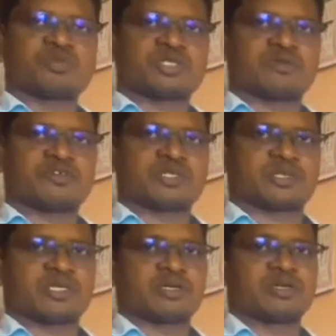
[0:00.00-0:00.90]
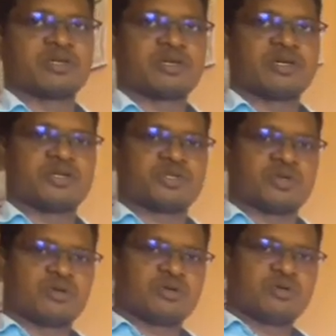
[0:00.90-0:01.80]
whichever is there in
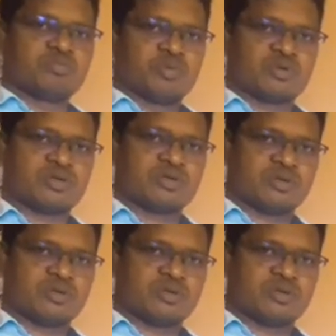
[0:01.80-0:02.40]
your book.